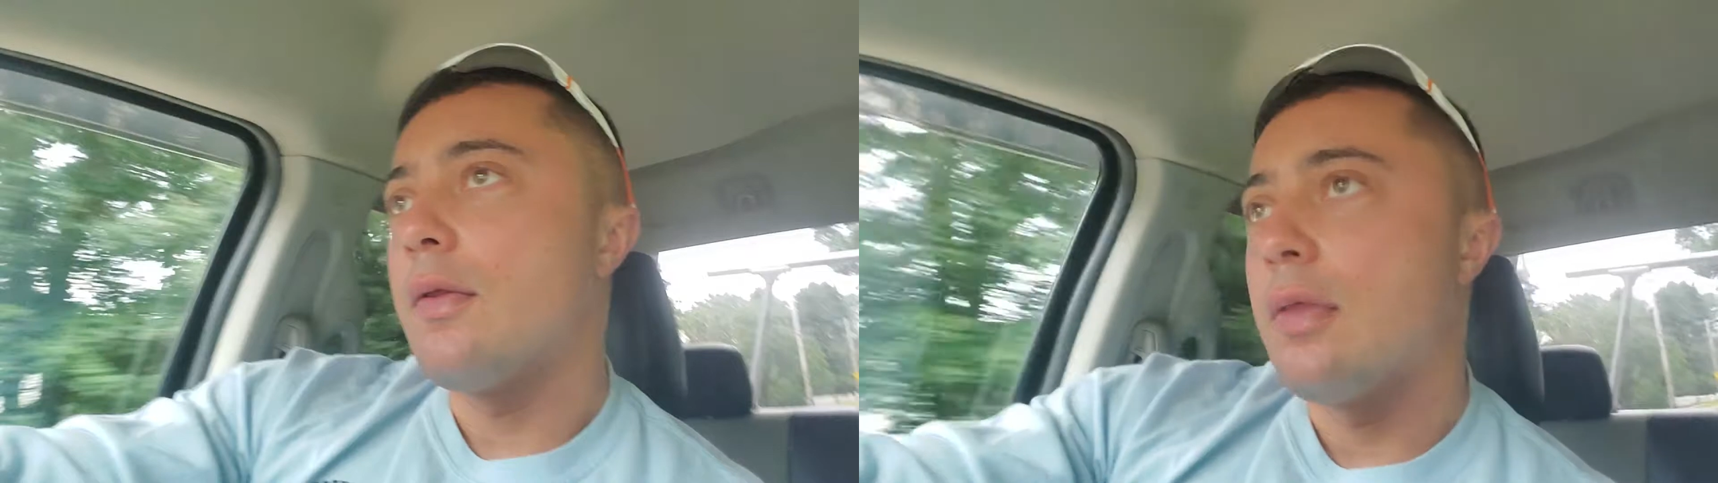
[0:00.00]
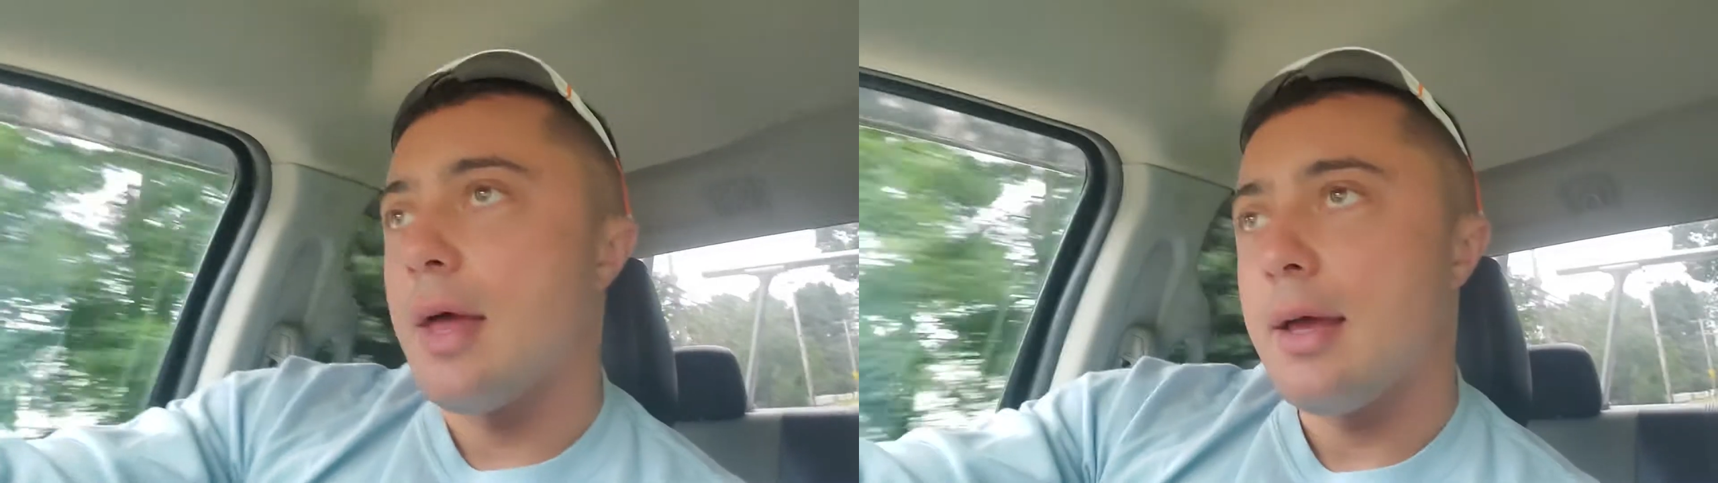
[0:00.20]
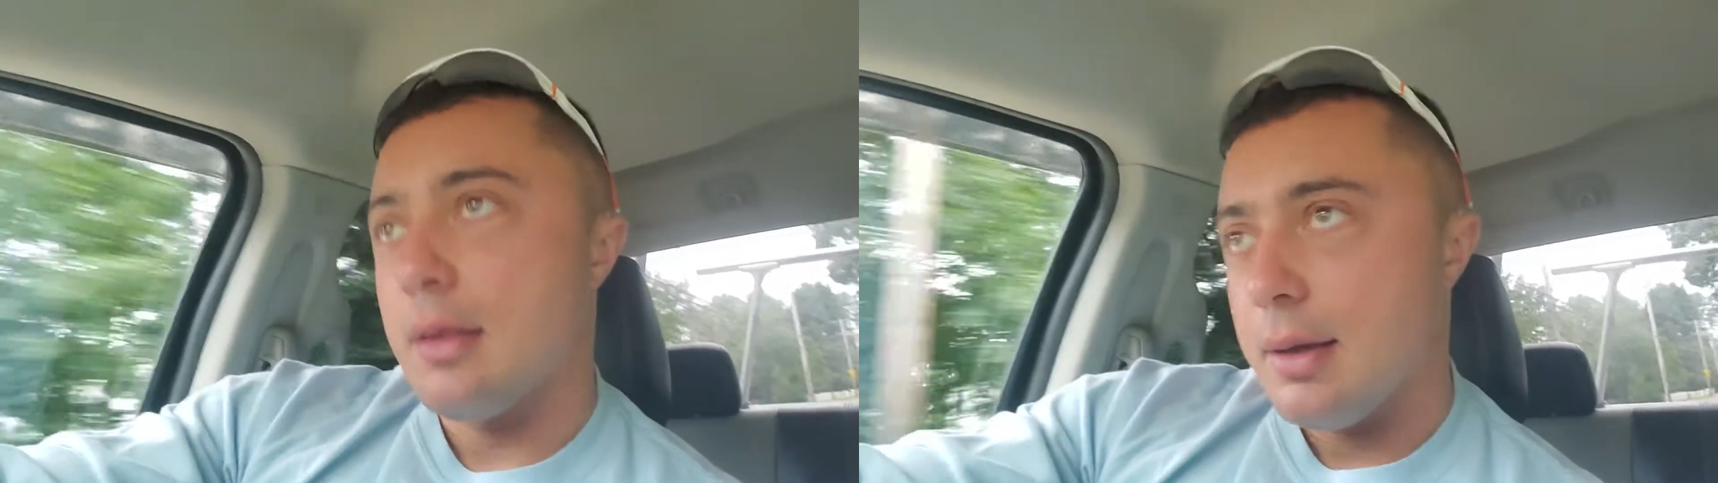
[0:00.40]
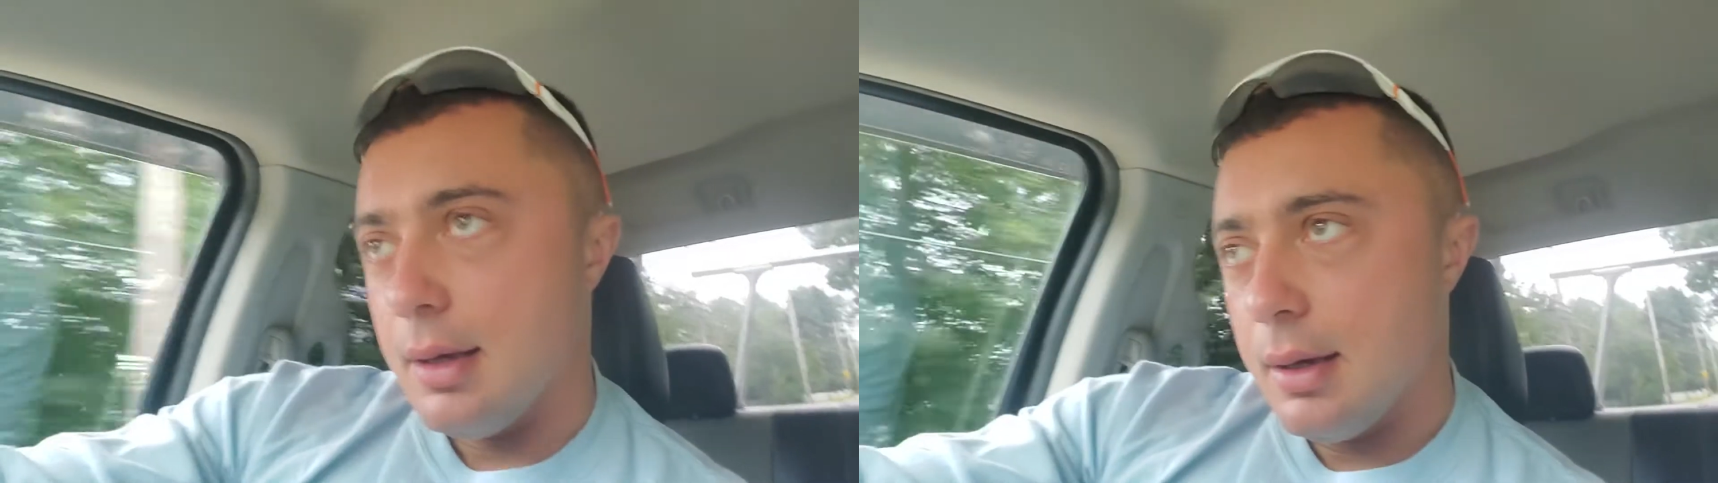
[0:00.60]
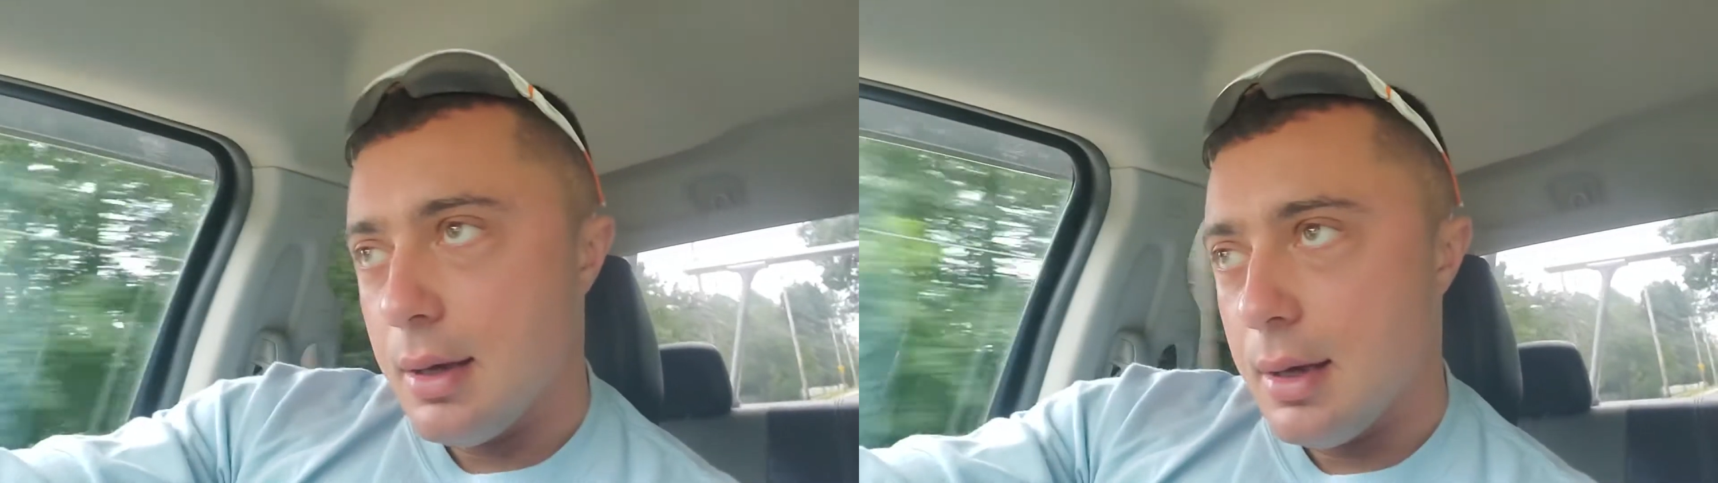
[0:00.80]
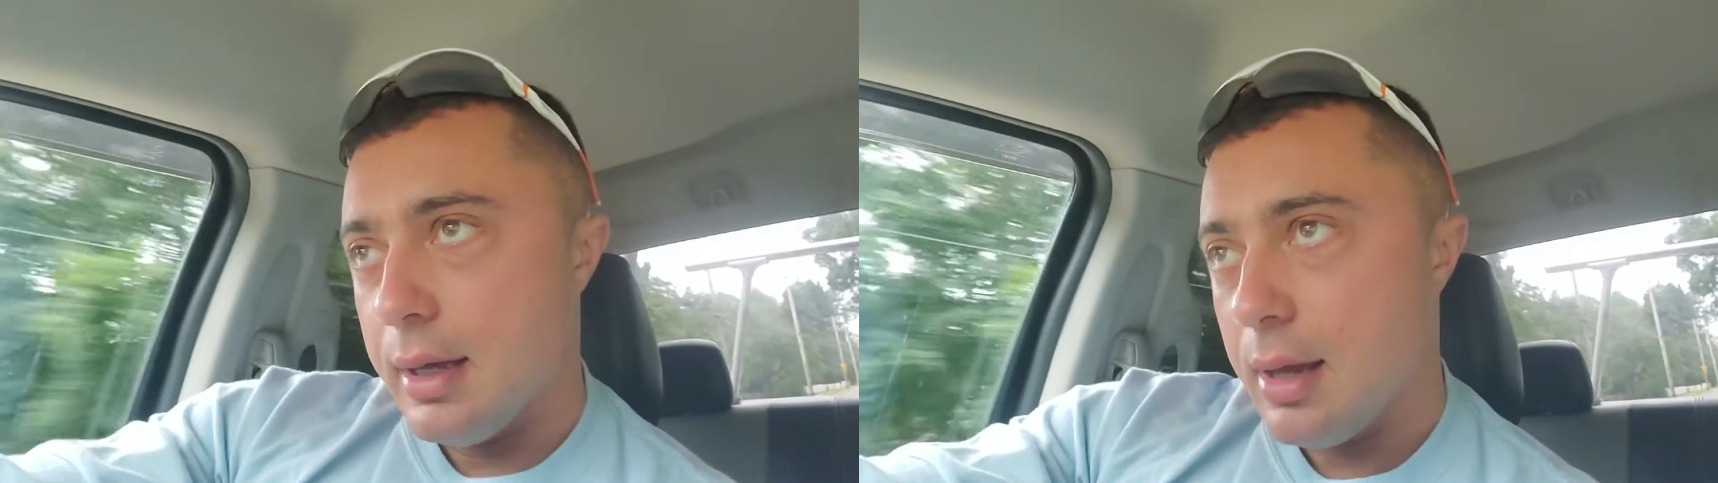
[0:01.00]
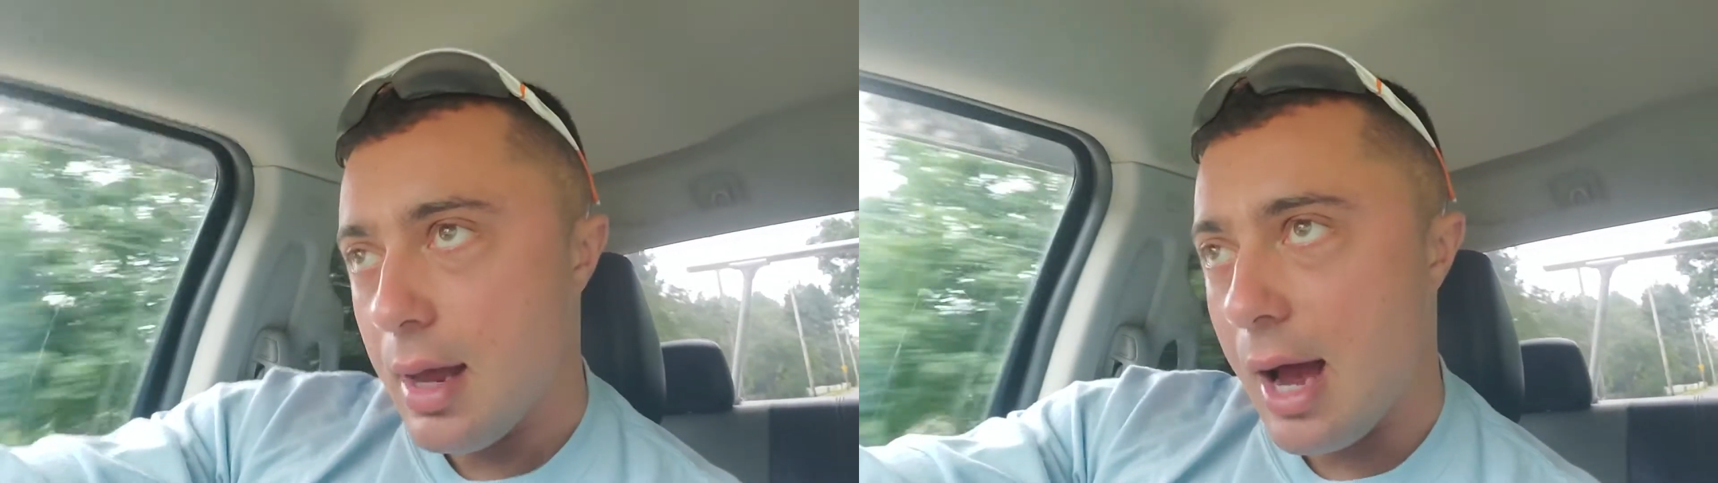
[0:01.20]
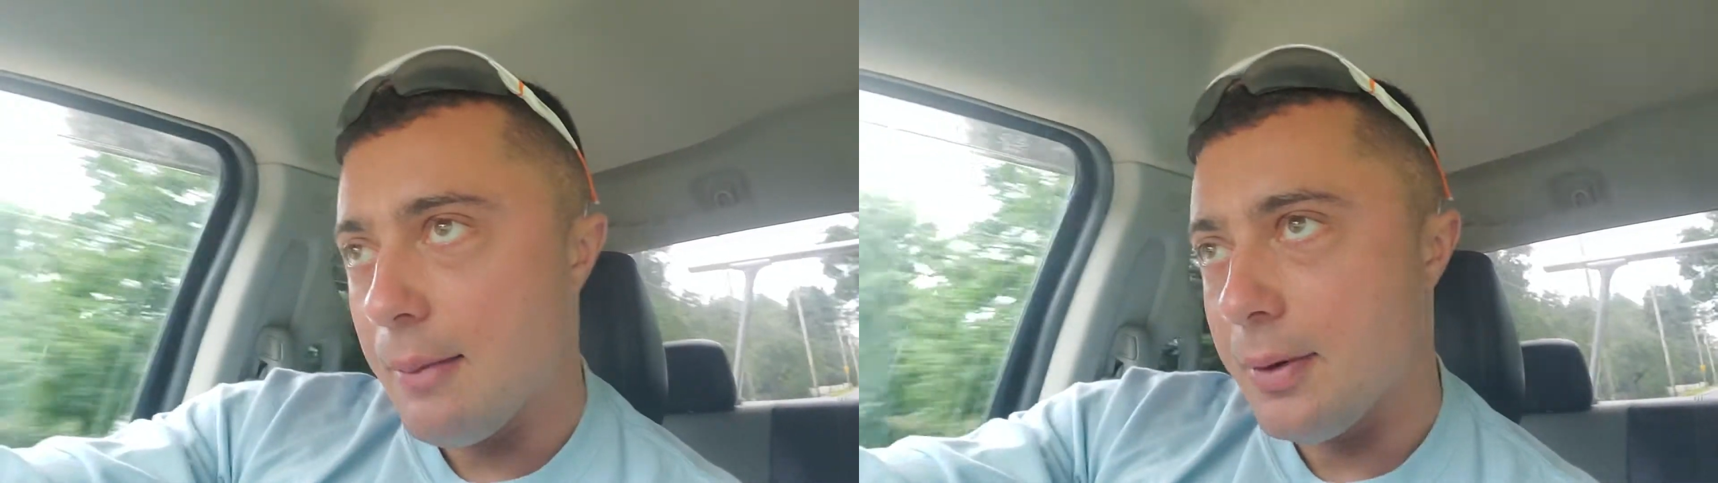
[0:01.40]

lately I've